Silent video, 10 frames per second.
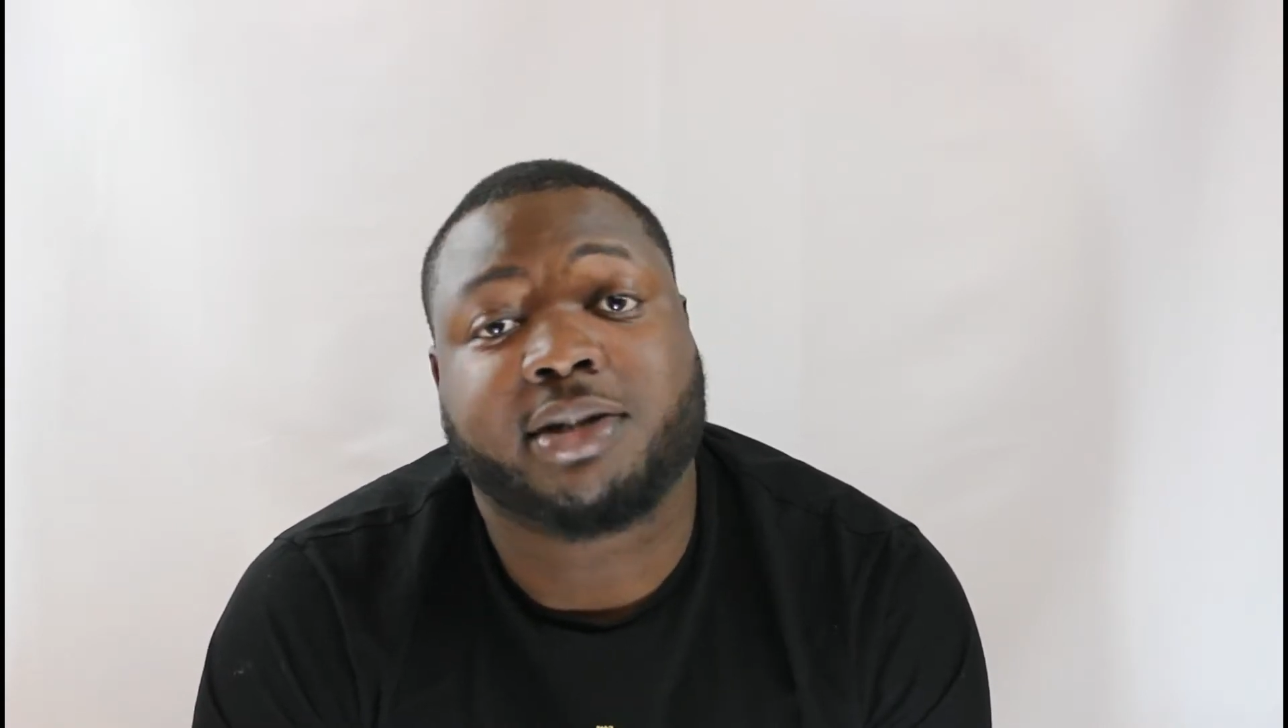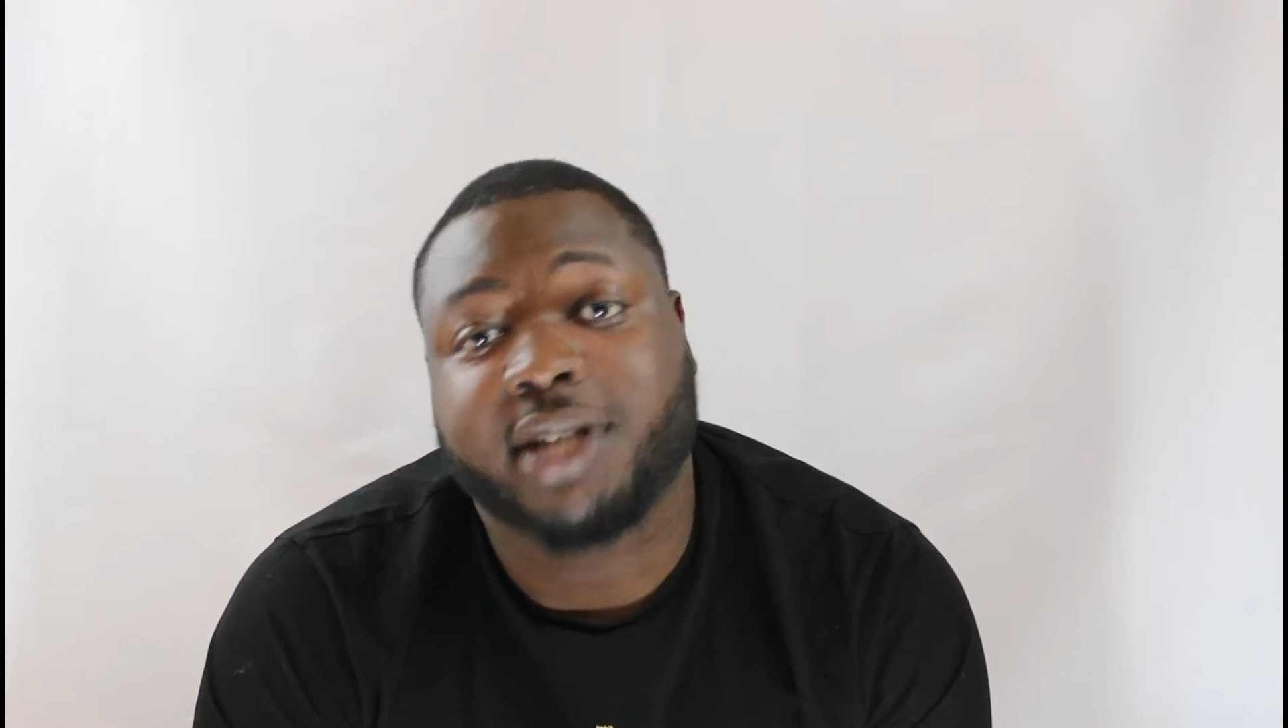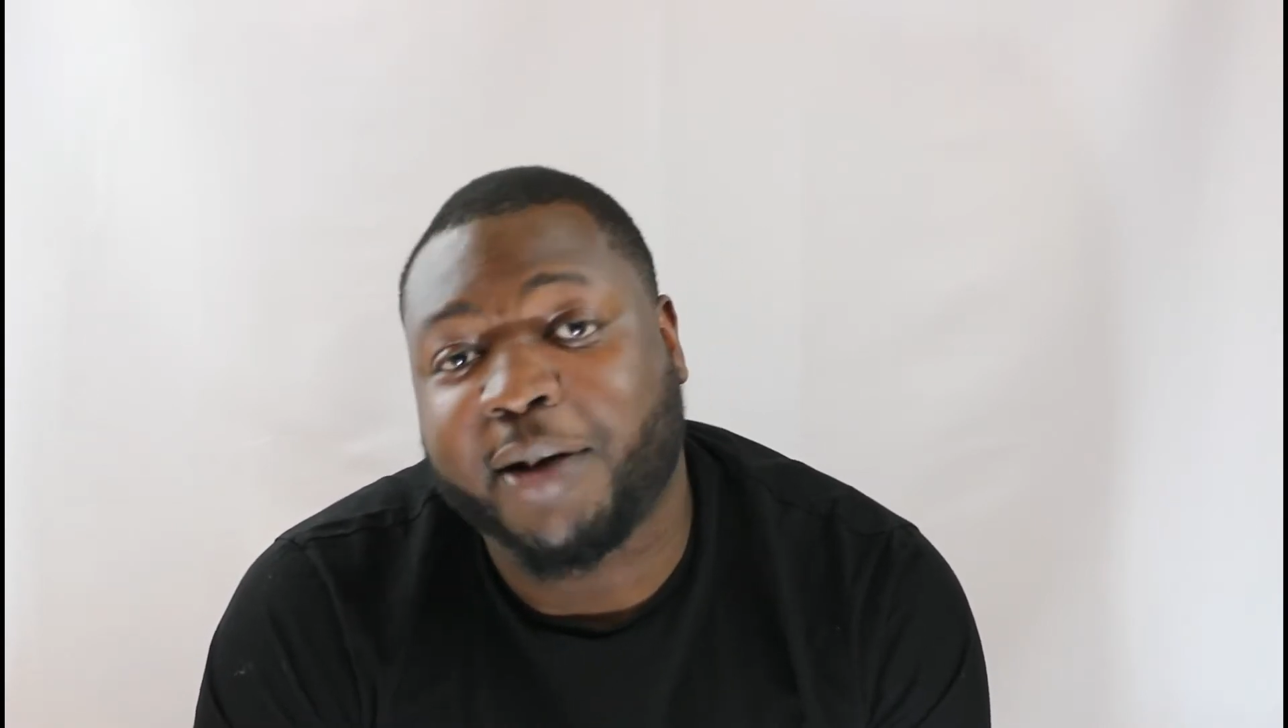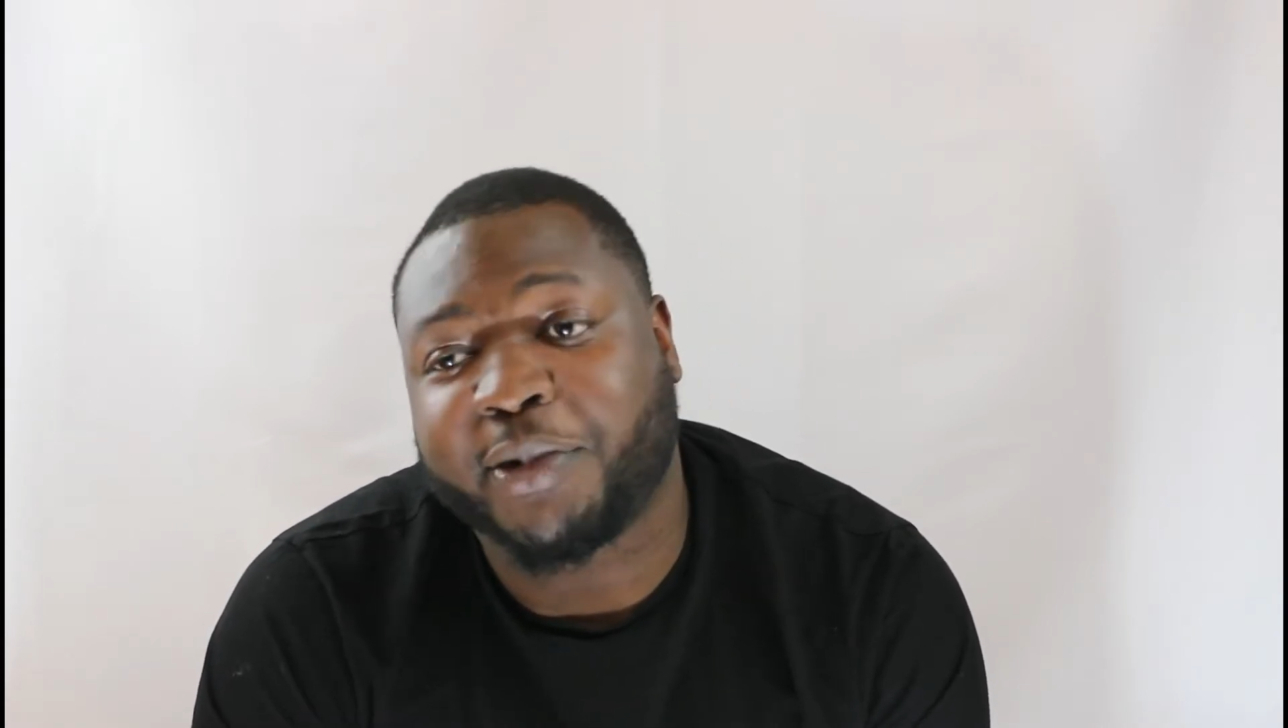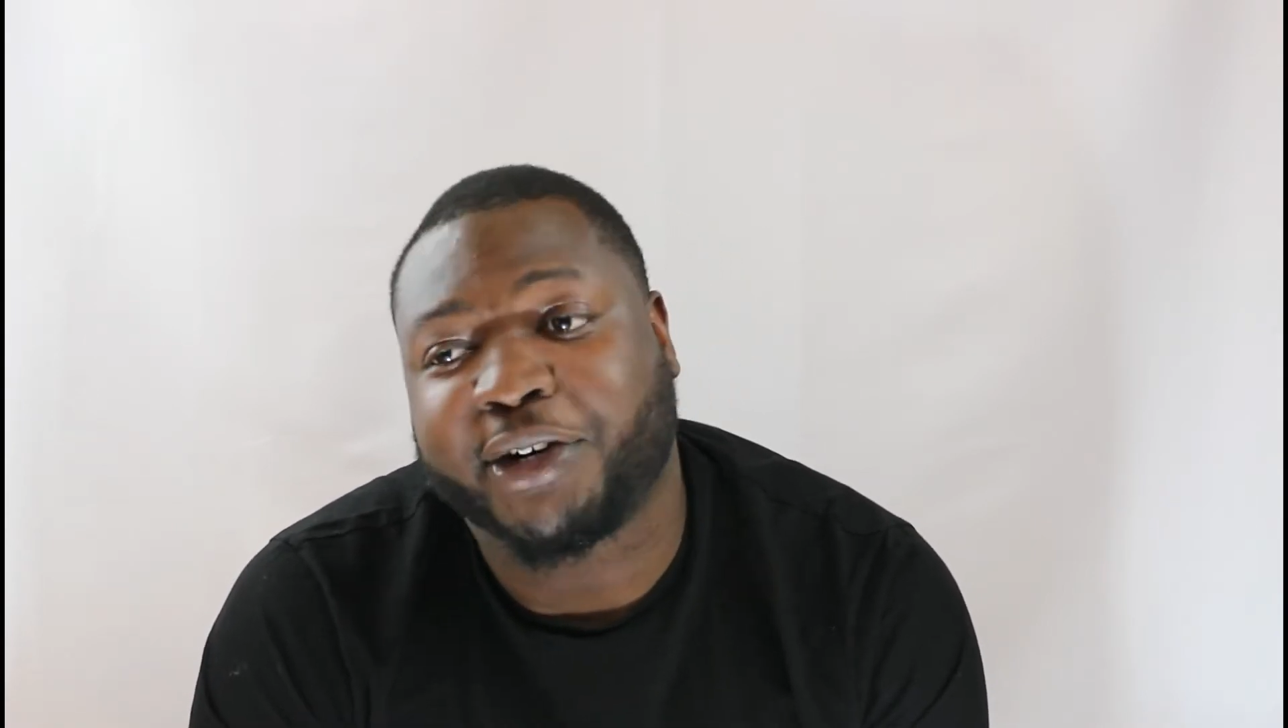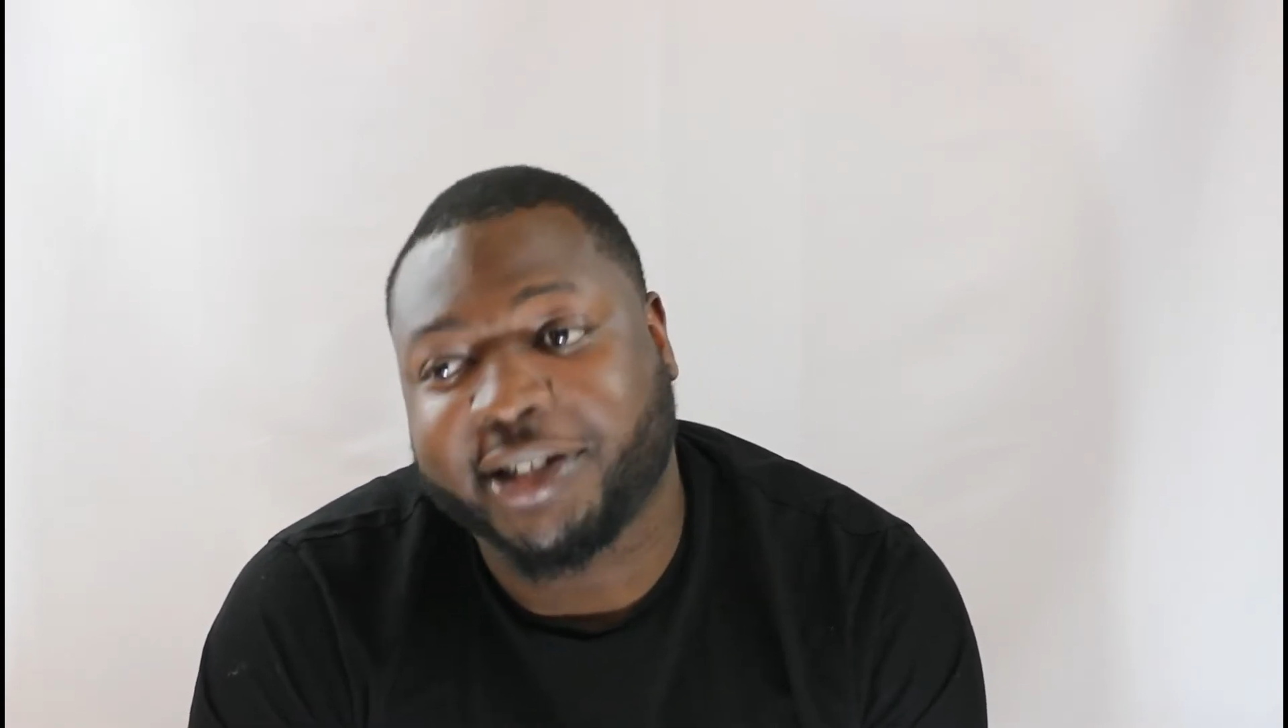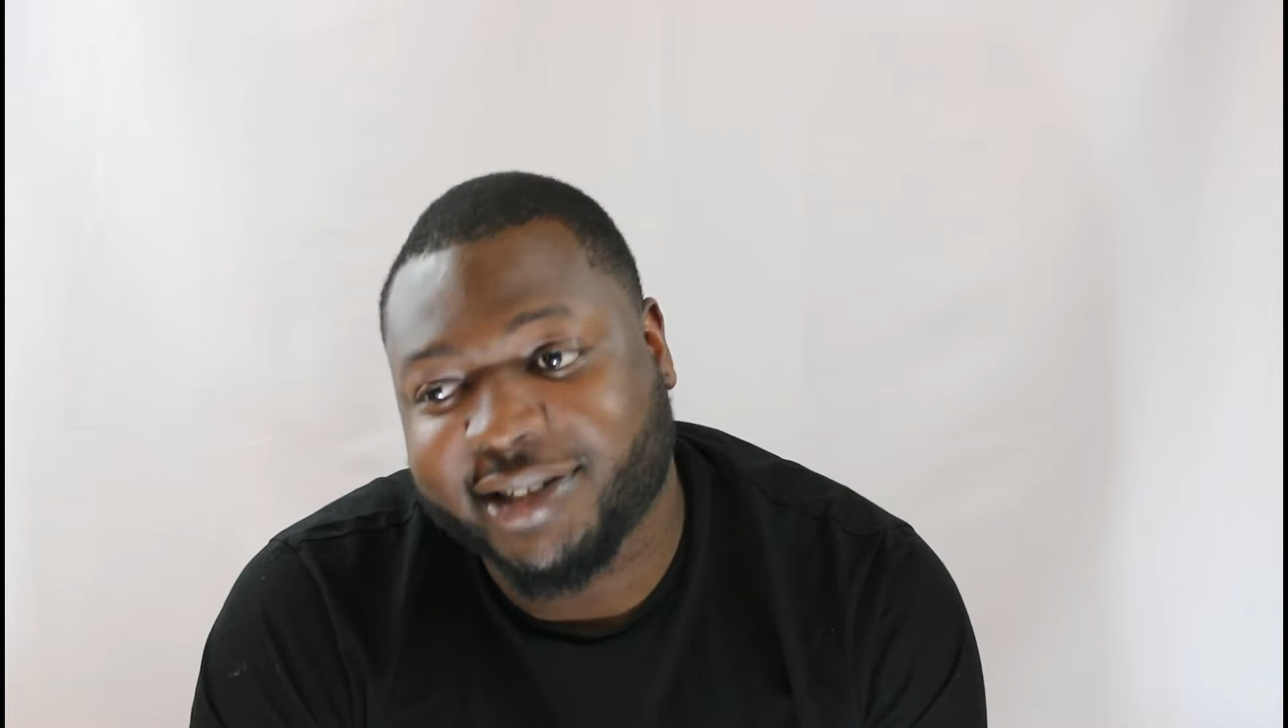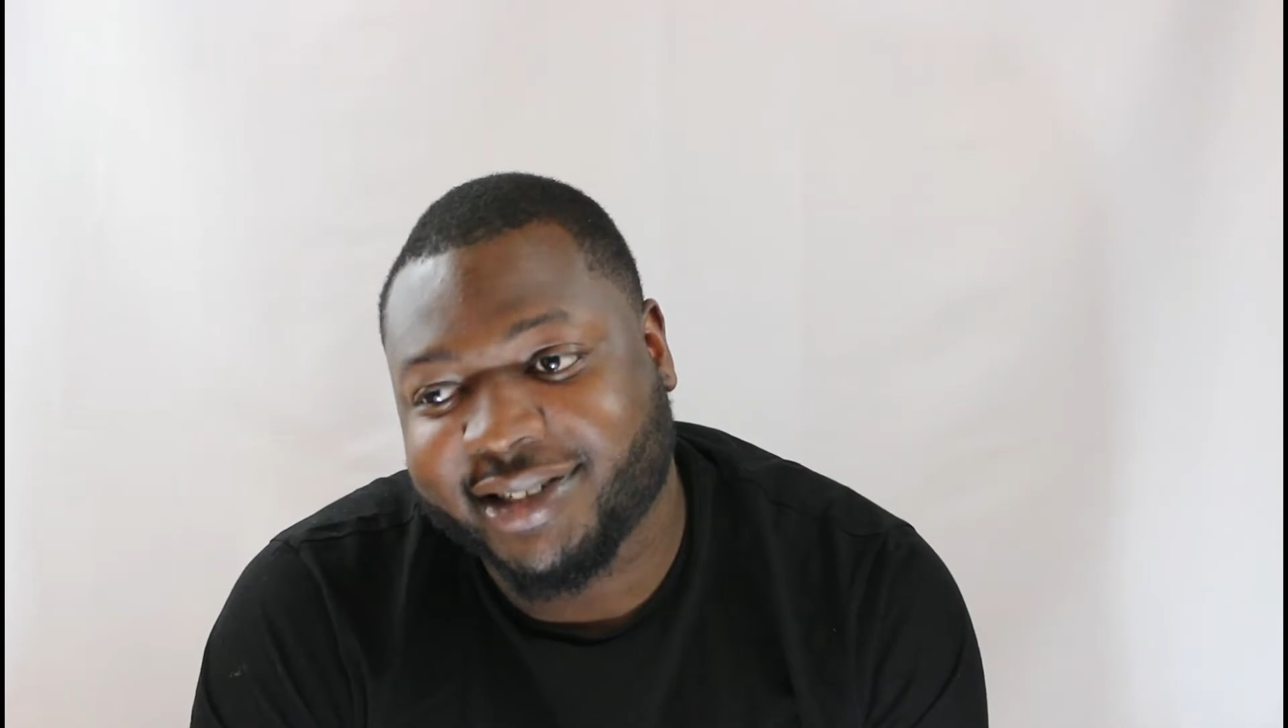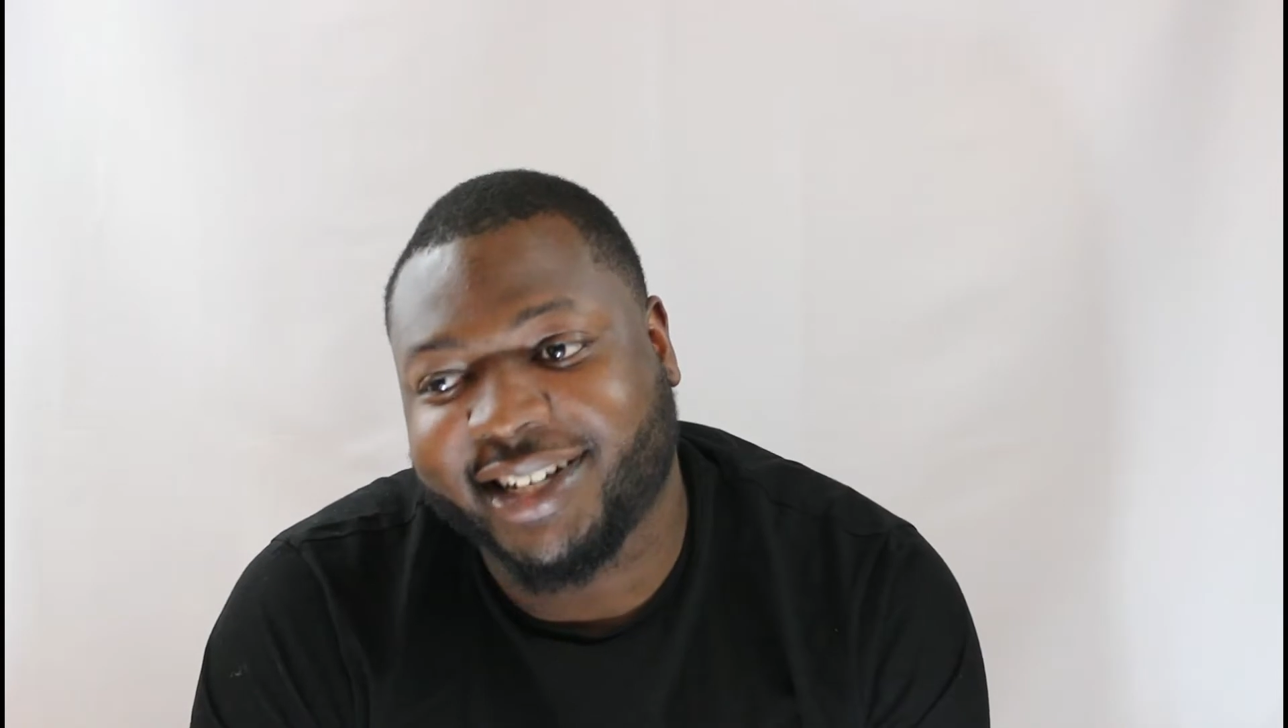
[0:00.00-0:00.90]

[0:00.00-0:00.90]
stubborn,